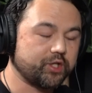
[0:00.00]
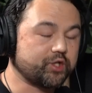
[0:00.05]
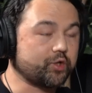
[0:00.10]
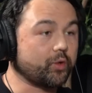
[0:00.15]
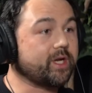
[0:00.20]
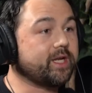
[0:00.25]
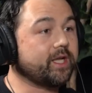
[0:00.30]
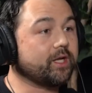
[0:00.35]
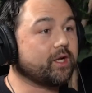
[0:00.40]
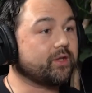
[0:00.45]

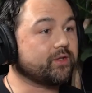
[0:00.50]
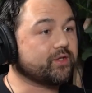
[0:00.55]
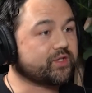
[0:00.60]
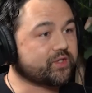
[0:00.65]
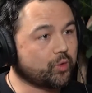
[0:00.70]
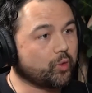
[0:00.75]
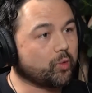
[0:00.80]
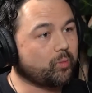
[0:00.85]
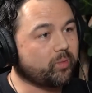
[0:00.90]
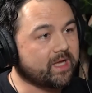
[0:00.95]
training on the
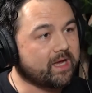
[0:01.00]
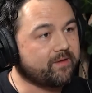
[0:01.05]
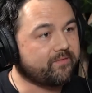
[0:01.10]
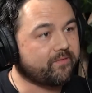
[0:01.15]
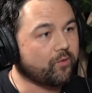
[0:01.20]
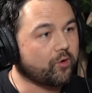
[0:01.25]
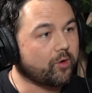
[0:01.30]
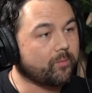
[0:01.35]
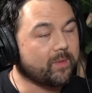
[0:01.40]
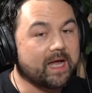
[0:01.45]
school
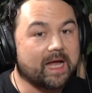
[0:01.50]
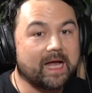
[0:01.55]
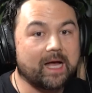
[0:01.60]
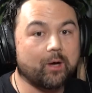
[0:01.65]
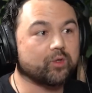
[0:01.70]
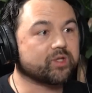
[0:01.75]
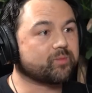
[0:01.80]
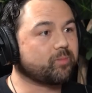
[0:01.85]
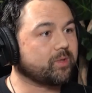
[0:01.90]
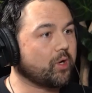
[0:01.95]
platform, I
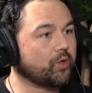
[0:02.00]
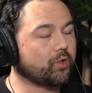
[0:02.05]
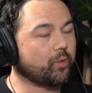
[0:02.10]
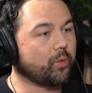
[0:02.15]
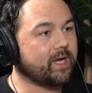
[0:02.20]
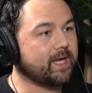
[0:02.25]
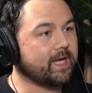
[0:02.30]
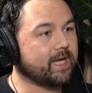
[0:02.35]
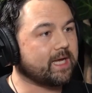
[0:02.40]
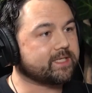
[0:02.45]
was blown
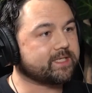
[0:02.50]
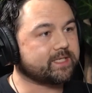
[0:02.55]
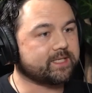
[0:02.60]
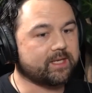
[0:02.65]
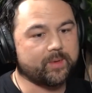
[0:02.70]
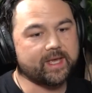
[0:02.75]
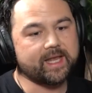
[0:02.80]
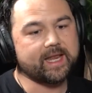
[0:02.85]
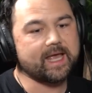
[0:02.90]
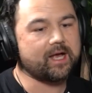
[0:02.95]
away. I
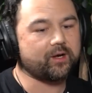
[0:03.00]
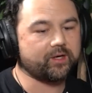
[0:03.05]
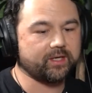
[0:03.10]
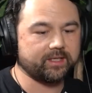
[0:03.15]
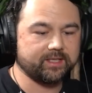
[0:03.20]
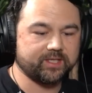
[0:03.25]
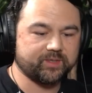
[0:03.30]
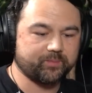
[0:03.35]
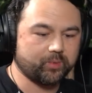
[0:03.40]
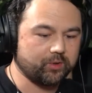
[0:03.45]
said, man, how
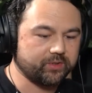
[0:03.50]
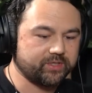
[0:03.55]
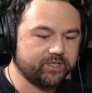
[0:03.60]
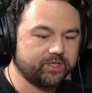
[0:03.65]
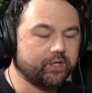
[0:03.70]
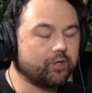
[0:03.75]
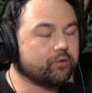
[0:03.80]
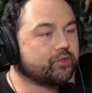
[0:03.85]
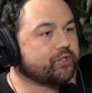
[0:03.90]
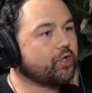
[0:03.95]
can this
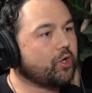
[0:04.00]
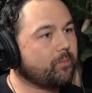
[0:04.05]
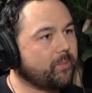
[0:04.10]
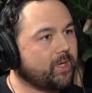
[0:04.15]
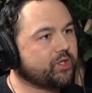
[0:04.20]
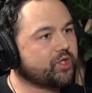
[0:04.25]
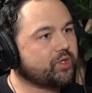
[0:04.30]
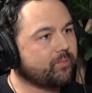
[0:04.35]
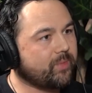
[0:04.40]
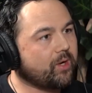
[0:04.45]
person know so
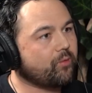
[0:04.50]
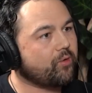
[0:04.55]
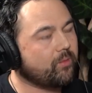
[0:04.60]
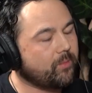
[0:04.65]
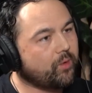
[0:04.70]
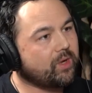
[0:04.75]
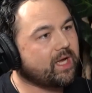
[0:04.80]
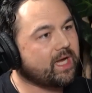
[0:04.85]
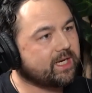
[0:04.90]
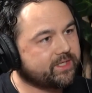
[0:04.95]
much about
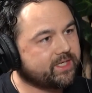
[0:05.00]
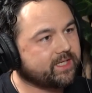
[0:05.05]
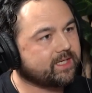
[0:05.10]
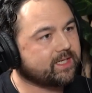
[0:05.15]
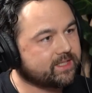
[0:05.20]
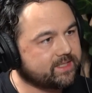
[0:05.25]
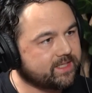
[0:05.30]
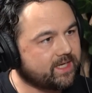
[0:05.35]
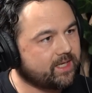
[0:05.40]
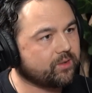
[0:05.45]
remote
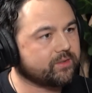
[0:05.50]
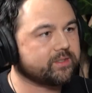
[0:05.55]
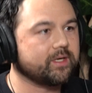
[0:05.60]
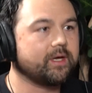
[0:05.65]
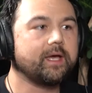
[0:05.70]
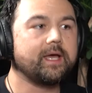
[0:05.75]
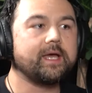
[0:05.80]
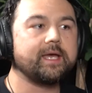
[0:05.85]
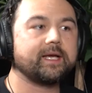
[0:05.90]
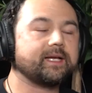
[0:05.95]
high-ticket sales?
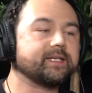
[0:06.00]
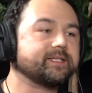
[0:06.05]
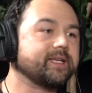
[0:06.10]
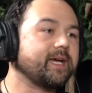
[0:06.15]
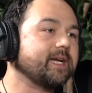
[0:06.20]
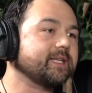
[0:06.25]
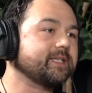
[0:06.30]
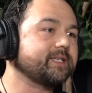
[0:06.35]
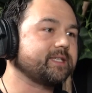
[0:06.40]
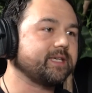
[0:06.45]
Because
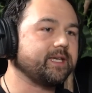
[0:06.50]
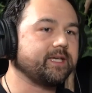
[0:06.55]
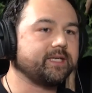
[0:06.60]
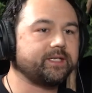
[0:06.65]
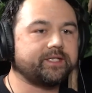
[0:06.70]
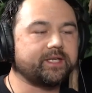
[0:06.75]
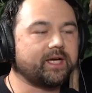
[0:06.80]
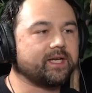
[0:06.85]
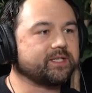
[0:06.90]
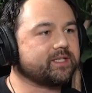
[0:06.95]
I had
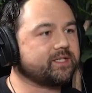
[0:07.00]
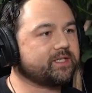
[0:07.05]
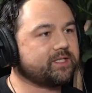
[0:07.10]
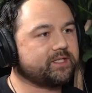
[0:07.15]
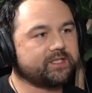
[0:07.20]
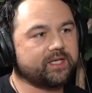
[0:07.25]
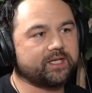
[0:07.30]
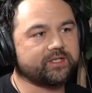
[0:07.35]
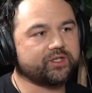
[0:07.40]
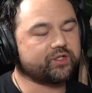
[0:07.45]
seen dozens
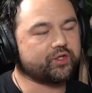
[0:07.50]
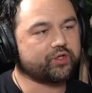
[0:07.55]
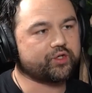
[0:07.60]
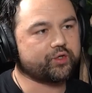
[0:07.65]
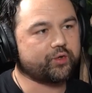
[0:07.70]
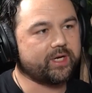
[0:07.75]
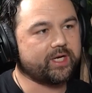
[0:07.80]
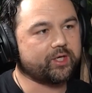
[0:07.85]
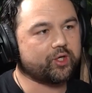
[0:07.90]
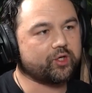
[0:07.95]
and dozens of
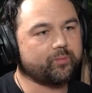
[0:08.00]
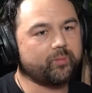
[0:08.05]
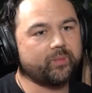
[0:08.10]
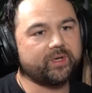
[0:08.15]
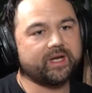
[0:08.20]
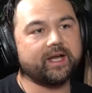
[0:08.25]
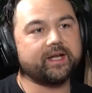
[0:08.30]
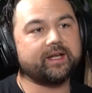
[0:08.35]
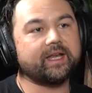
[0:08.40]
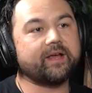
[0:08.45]
trainers,
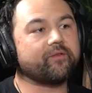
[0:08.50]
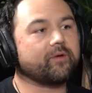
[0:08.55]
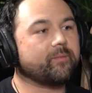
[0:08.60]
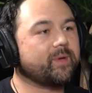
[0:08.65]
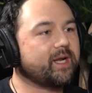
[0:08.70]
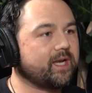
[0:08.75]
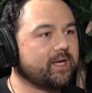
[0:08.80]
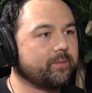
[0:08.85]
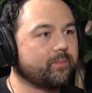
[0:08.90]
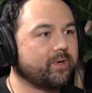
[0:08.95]
but I never
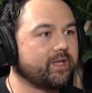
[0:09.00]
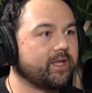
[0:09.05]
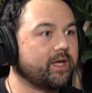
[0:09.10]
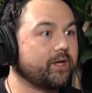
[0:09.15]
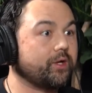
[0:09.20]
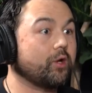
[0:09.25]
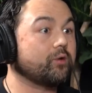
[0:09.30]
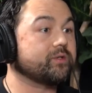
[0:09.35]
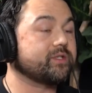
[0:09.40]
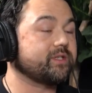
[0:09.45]
met anybody
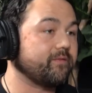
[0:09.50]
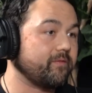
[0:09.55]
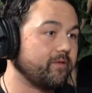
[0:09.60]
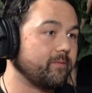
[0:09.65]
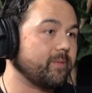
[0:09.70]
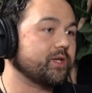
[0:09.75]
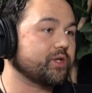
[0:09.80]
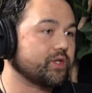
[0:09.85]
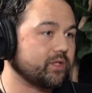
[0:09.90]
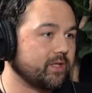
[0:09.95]
that knows the
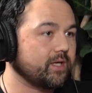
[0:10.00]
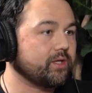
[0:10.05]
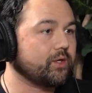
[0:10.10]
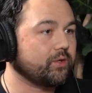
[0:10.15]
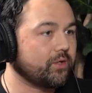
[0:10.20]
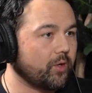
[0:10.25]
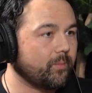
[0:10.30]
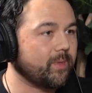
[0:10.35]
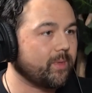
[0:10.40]
information that you know,